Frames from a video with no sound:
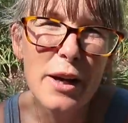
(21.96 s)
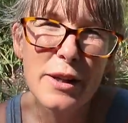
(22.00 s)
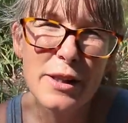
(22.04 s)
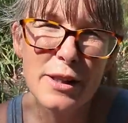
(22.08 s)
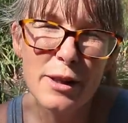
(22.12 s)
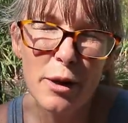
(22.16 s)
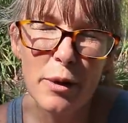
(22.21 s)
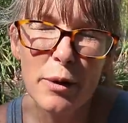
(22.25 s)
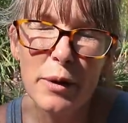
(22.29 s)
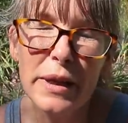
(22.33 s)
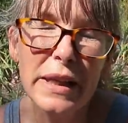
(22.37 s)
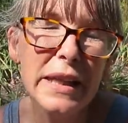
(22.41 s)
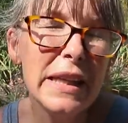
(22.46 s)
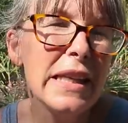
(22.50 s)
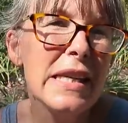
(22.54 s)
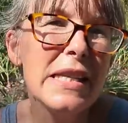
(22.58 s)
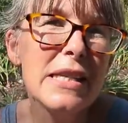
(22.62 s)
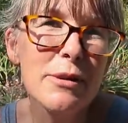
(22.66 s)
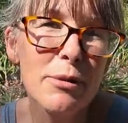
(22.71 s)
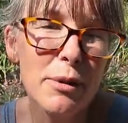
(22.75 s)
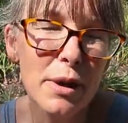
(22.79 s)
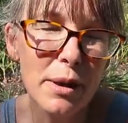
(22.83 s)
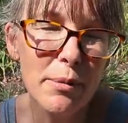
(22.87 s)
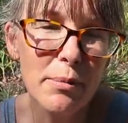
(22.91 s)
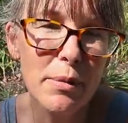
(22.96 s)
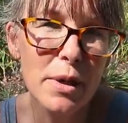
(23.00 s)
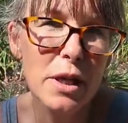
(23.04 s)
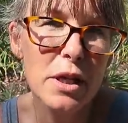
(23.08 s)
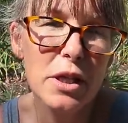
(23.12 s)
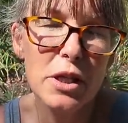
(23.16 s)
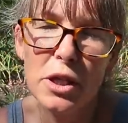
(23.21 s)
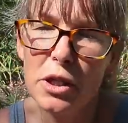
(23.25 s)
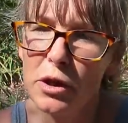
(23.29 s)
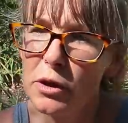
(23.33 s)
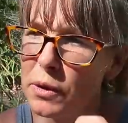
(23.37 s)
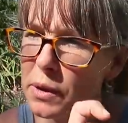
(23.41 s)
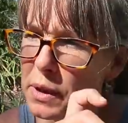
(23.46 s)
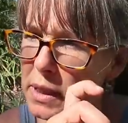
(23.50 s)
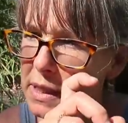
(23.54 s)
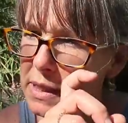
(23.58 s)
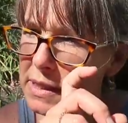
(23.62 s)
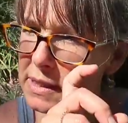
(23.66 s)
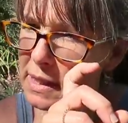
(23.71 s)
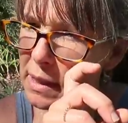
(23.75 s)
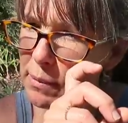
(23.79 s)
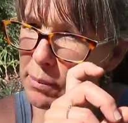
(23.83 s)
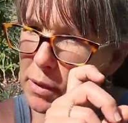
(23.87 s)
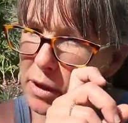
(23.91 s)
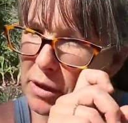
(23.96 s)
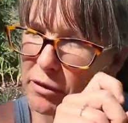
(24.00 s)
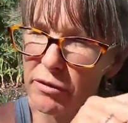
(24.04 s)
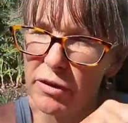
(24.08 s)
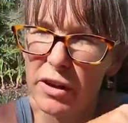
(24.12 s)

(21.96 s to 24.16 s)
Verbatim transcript: So at least what I'm gonna do is I'm gonna